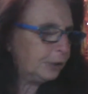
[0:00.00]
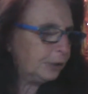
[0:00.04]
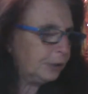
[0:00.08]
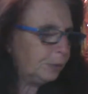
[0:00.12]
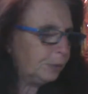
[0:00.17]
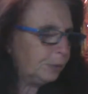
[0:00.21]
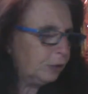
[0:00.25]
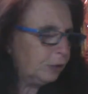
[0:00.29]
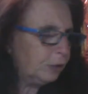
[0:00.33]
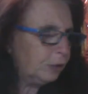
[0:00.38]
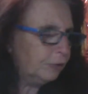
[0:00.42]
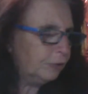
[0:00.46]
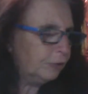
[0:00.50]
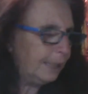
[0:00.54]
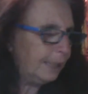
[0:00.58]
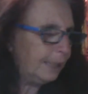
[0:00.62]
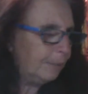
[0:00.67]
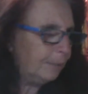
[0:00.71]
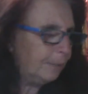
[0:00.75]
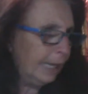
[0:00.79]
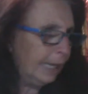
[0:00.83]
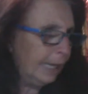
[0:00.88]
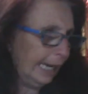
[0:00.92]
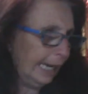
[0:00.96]
with
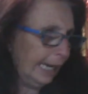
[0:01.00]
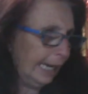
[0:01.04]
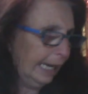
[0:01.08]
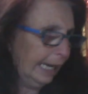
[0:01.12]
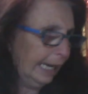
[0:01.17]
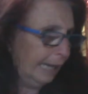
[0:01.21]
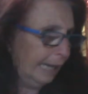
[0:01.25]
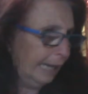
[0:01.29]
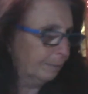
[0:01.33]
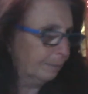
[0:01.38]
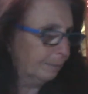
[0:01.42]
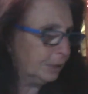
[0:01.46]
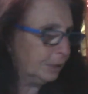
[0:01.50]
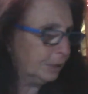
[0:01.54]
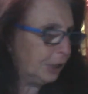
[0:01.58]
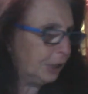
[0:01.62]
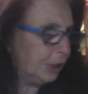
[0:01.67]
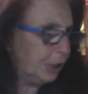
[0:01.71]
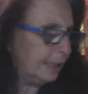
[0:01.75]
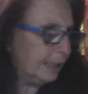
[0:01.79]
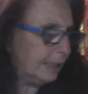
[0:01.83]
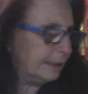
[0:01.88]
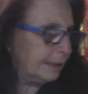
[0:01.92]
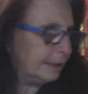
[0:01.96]
cream and
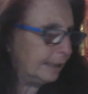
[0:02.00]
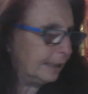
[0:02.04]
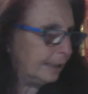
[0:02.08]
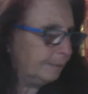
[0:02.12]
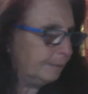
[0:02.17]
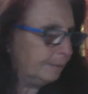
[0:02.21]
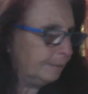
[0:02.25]
magenta.